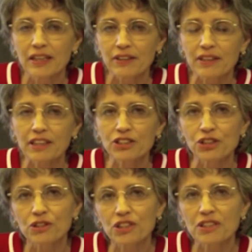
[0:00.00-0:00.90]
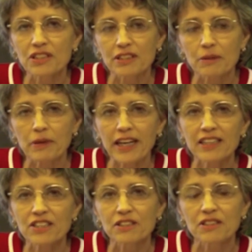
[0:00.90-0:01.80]
the churches and the
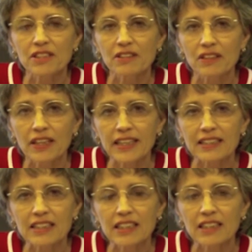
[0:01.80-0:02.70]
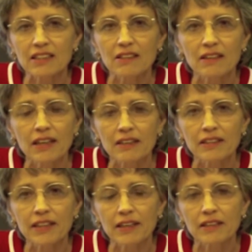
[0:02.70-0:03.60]
pastors and the laity, and
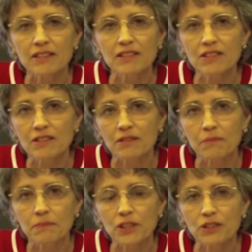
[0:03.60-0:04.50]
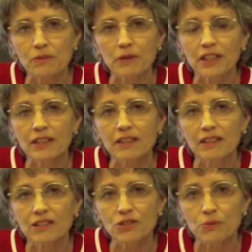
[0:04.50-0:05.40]
assist the bishop in
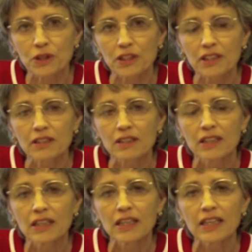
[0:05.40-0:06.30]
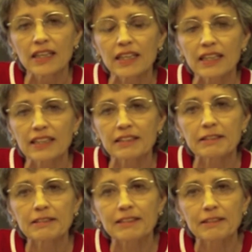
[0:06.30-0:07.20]
his work,
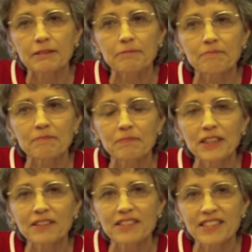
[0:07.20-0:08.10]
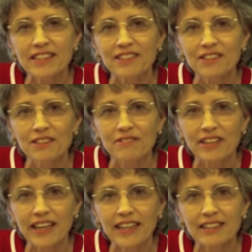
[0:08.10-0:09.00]
and being the center of
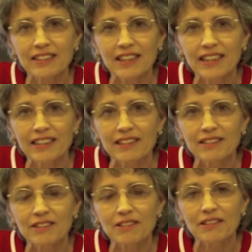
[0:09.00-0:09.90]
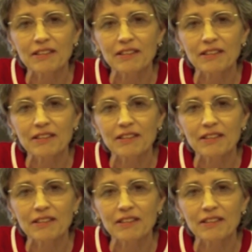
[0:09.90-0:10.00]
that, and